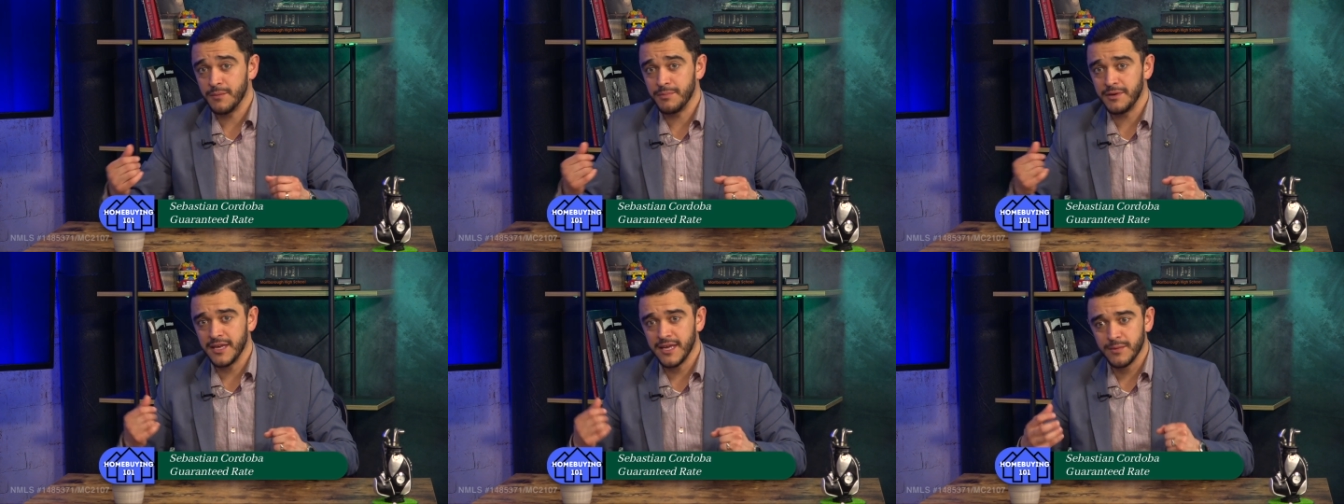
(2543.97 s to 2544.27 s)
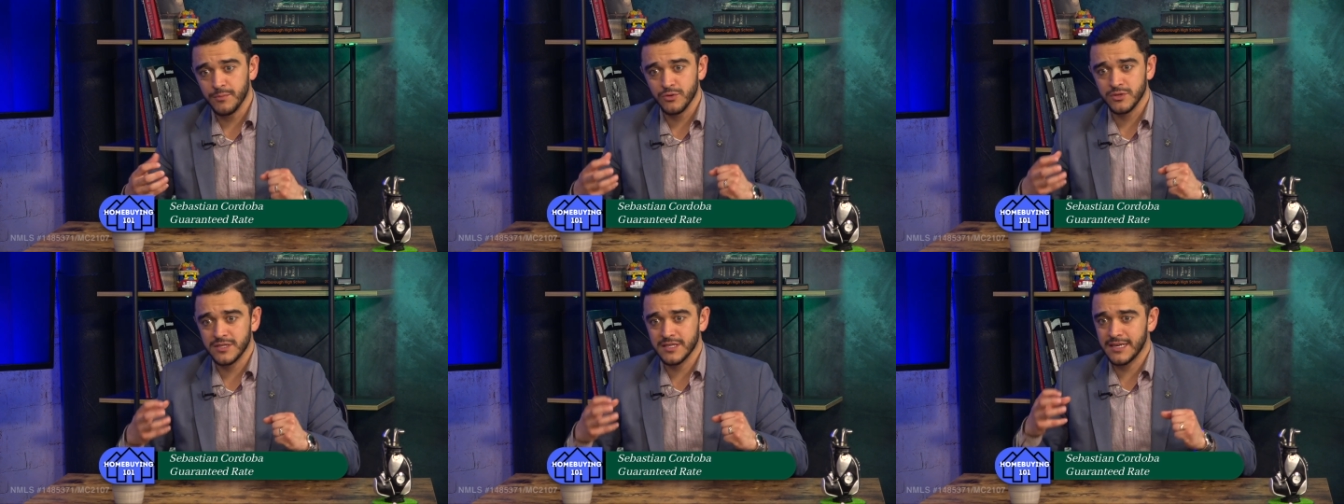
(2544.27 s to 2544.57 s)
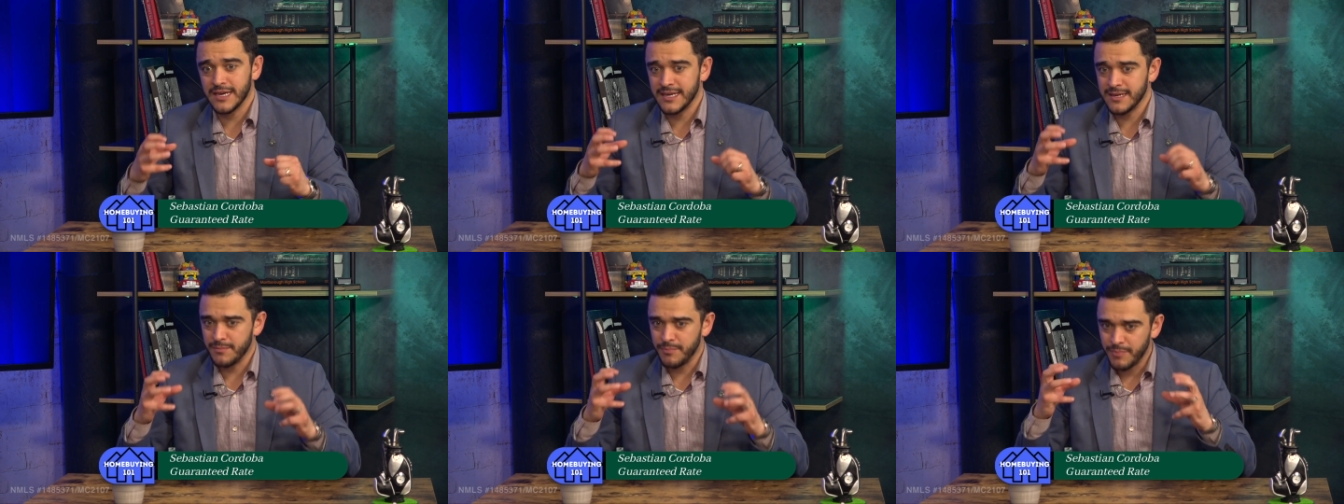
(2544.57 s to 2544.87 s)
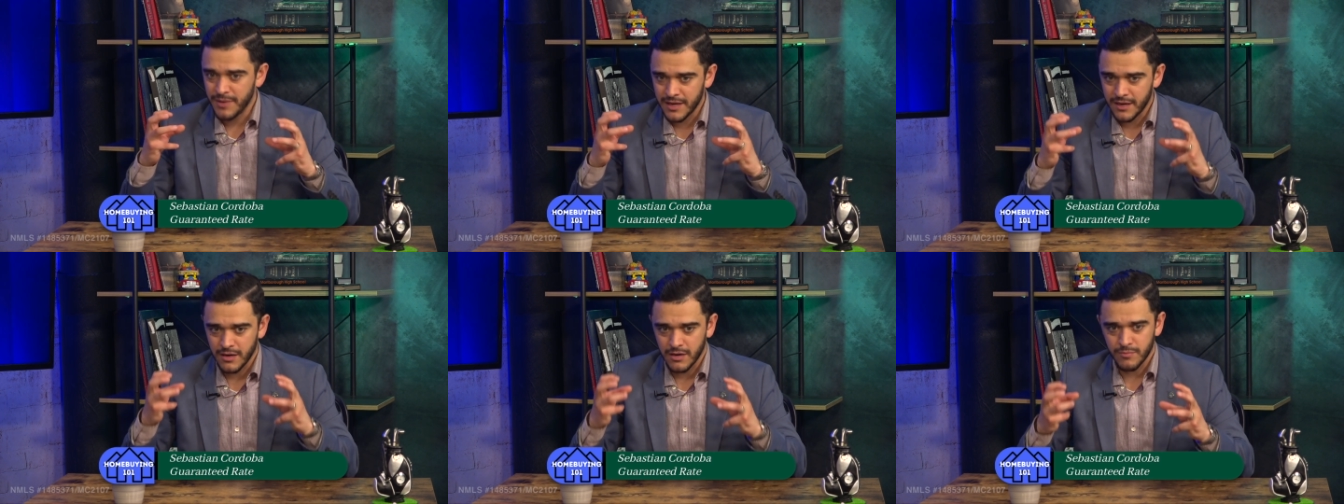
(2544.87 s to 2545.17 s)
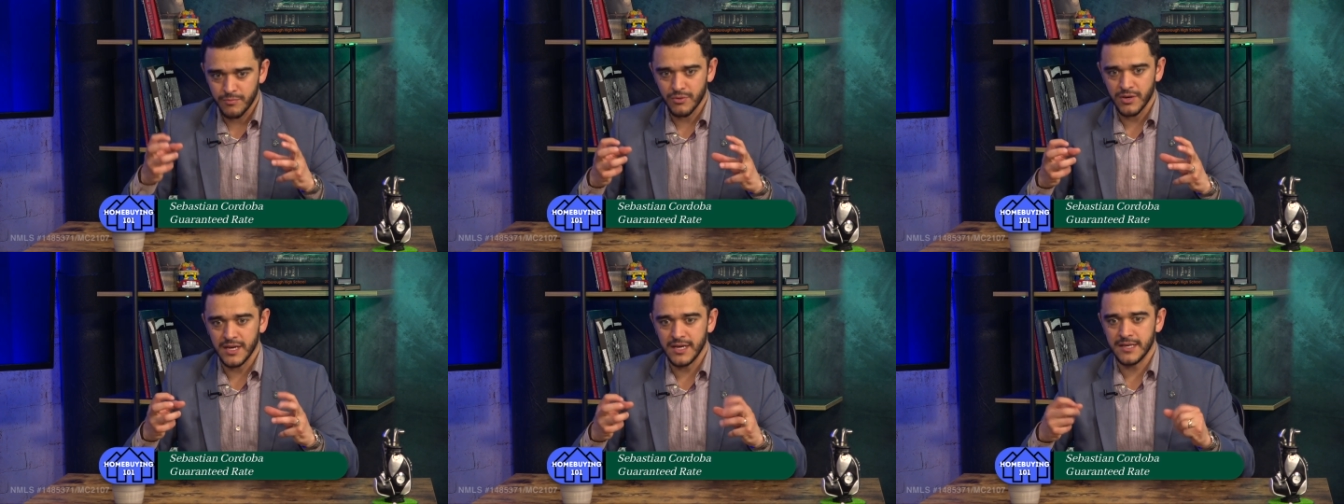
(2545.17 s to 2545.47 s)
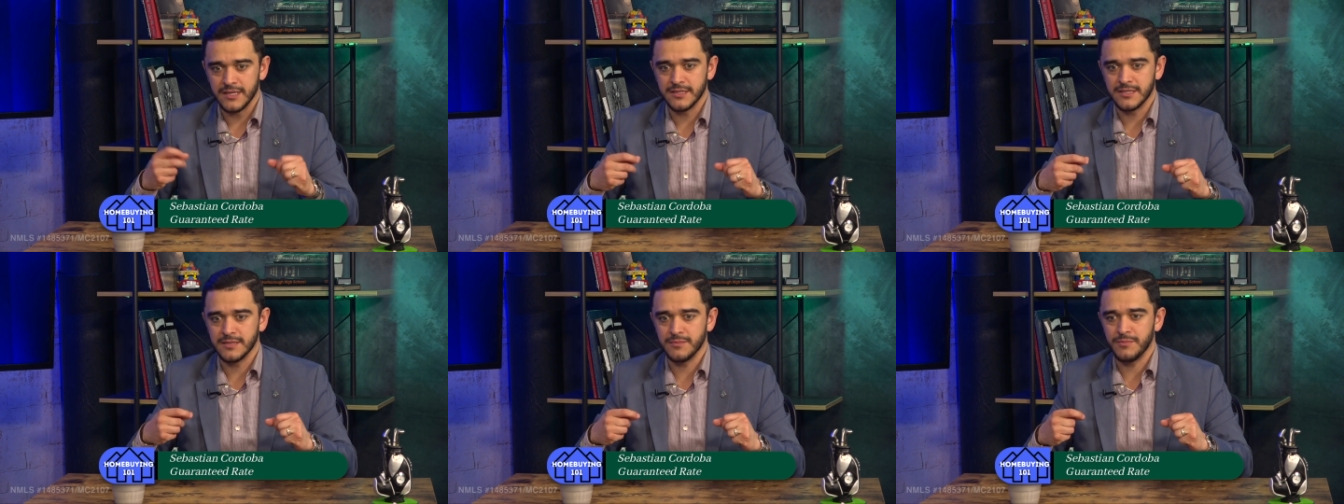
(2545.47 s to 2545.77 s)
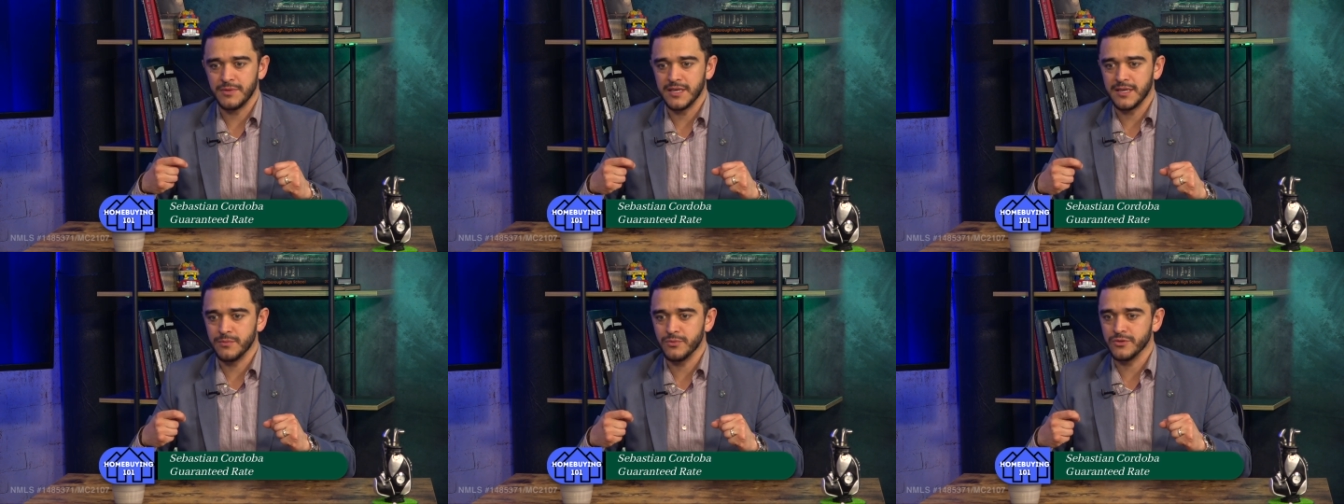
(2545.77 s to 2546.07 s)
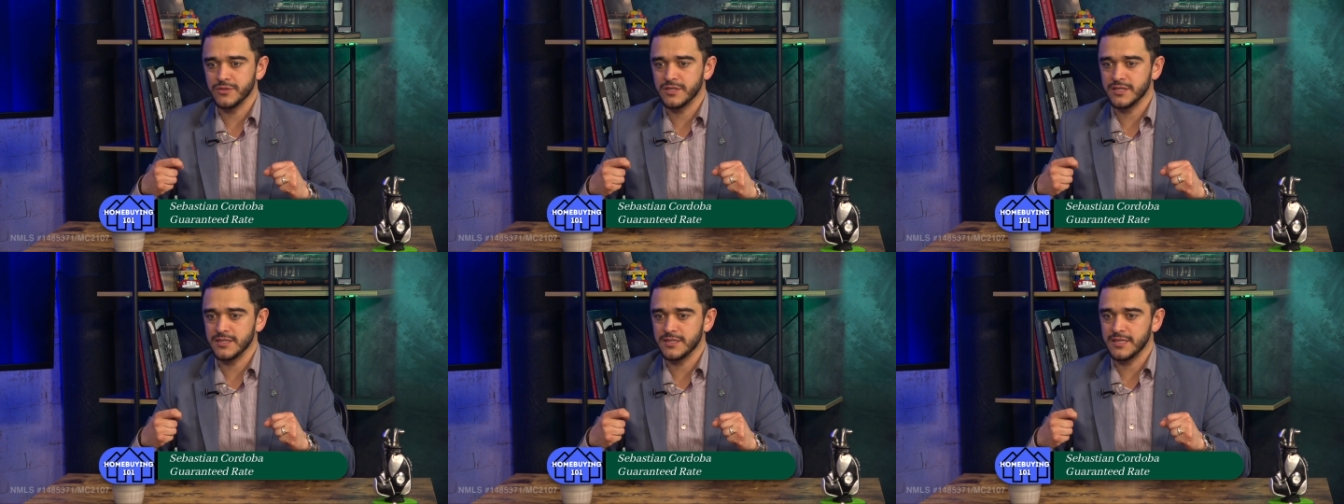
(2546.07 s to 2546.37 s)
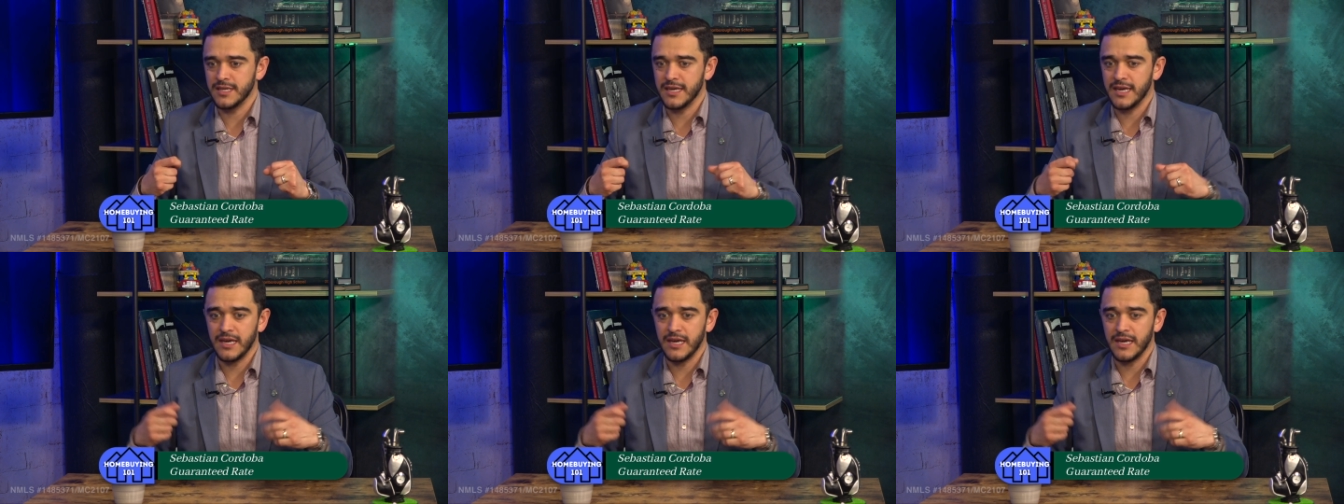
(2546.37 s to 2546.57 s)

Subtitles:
be able to kind of pick our brains and be able to say,